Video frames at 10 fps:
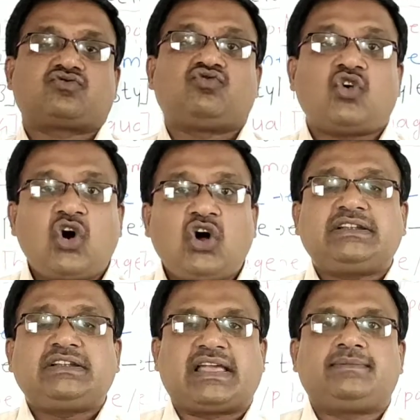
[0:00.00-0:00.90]

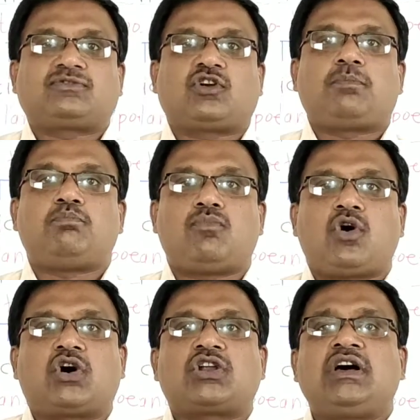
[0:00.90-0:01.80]
what types of
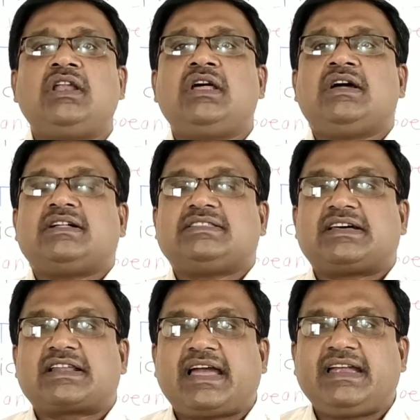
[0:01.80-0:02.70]
moral
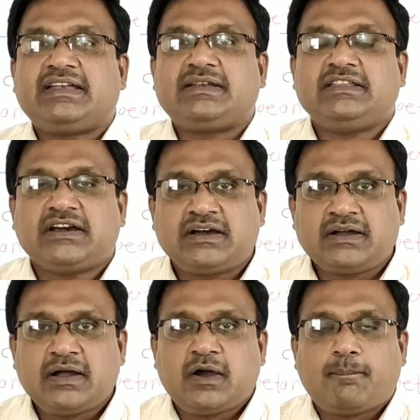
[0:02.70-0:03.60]
the
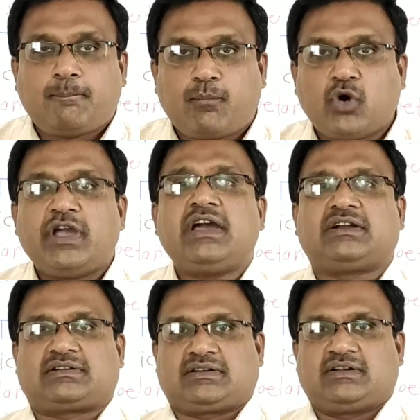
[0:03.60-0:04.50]

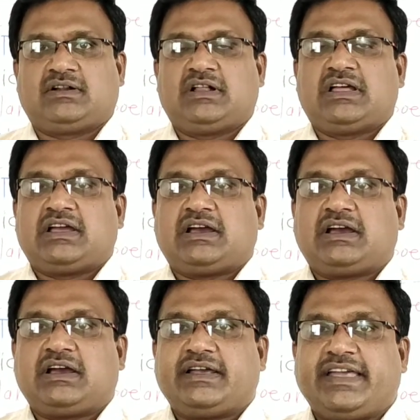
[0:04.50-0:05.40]
poet
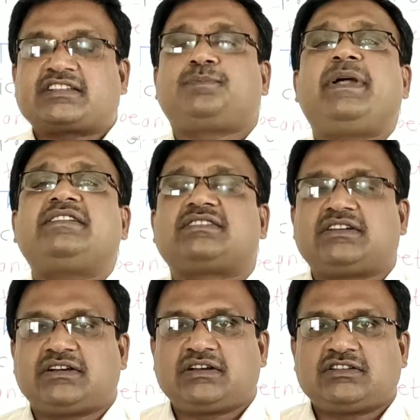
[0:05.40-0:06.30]
expressed,
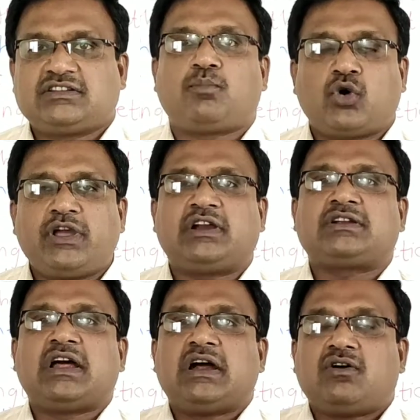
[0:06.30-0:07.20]
the
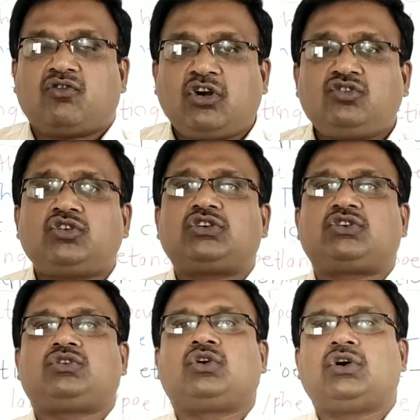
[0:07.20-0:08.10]
poet want
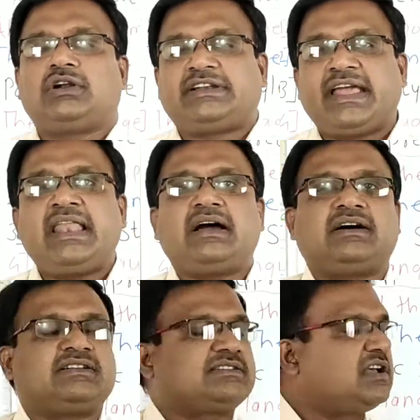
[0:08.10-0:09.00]
to tell
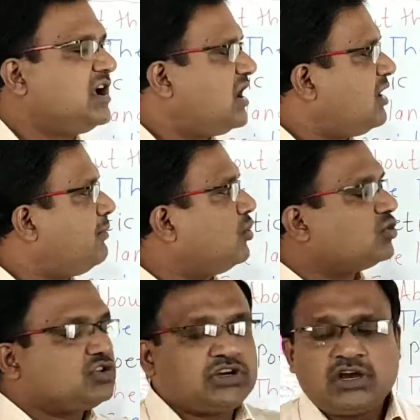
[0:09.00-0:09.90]
us
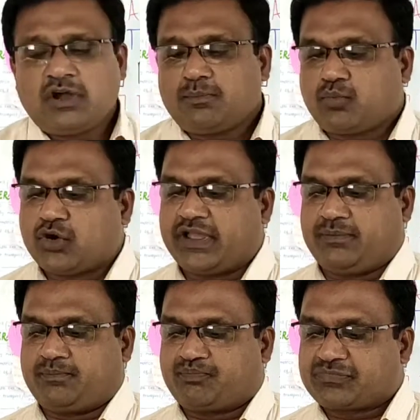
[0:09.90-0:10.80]
about the
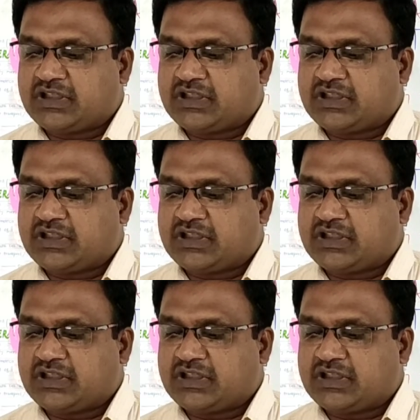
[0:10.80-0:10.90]
poem.